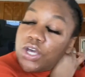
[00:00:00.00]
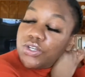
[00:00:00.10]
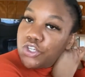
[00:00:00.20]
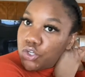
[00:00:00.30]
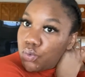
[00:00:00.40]

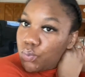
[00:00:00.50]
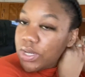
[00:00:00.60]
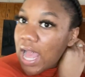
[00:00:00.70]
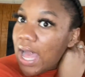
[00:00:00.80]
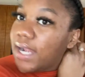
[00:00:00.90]
Do
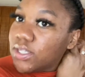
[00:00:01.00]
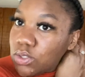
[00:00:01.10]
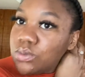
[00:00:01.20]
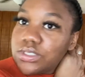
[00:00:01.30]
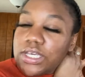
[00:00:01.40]
not
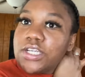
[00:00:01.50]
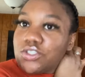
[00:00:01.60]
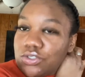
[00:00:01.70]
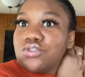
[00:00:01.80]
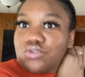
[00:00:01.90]
use
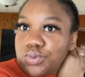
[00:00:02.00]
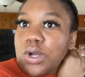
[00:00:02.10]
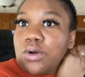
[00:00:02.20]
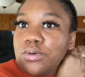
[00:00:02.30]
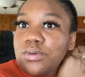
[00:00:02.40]
edge
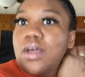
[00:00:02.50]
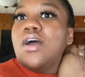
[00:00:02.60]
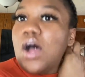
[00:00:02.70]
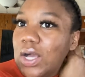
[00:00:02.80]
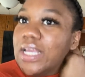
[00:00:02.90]
control
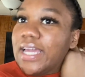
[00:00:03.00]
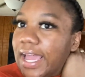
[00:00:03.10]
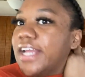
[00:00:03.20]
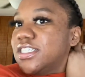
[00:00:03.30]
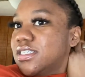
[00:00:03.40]
on your
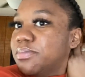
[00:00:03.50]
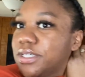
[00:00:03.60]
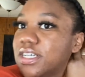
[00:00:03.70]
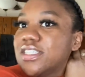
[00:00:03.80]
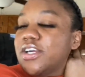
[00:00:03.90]
edges
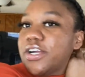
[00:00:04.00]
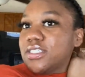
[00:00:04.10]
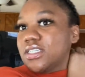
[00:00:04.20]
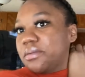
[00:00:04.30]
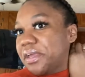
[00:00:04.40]
because your hair
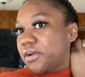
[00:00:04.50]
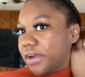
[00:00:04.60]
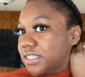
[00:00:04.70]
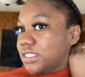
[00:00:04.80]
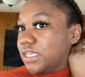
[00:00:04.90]
is gonna be
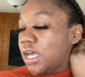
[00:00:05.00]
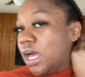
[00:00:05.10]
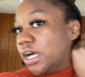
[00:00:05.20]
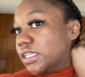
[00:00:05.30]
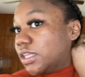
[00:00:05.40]
greasy.
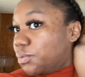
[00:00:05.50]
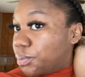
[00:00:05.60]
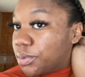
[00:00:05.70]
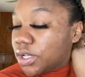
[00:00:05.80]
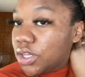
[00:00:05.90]
The
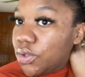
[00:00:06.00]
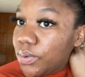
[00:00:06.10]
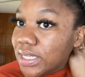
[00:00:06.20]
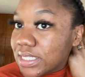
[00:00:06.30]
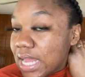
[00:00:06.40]
glue
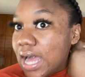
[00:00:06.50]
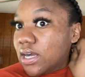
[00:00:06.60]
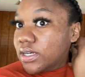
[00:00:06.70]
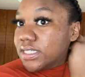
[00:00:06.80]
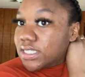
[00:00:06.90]
is
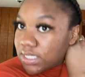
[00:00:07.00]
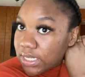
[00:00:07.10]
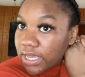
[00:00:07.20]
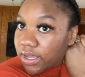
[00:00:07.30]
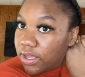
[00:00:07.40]
not gonna
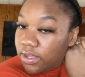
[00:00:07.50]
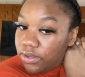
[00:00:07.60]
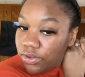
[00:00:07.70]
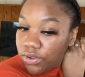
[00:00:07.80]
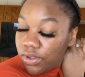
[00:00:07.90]
stick.
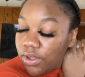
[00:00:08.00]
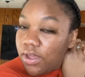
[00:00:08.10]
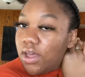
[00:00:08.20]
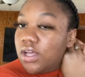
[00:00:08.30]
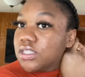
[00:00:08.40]

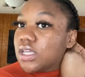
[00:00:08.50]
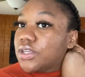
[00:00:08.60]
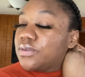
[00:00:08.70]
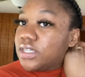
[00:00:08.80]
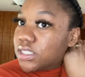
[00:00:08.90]
So
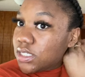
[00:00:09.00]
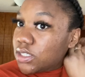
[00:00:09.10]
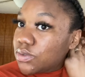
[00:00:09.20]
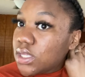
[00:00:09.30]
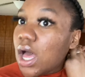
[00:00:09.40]
you need to
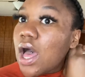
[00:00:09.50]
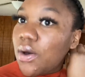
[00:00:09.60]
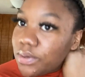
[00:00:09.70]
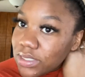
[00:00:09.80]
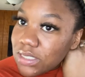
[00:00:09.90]
use
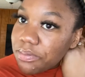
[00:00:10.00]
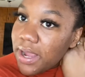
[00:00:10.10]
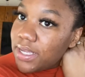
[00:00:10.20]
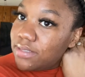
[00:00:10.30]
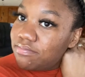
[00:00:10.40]
holding
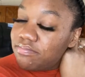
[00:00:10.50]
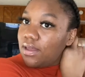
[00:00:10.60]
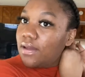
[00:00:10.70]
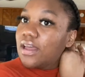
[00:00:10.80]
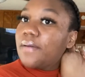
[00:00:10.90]
spray.
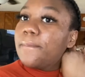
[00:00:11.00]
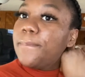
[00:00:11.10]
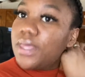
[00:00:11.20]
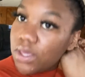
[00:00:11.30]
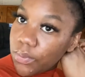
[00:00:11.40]

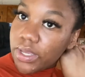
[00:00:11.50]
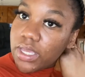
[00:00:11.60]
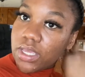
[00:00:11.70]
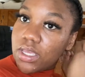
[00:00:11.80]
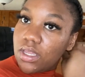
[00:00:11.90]

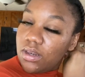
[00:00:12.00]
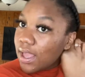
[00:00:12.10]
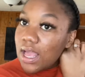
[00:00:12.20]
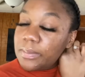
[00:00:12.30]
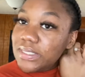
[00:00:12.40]
Period.
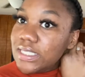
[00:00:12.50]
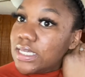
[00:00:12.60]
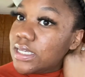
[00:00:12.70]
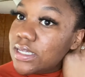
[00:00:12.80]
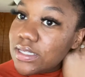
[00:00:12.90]
Common
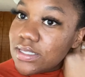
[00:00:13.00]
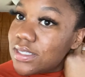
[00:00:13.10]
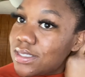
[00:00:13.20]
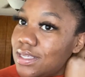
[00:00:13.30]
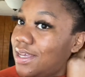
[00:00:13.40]
sense.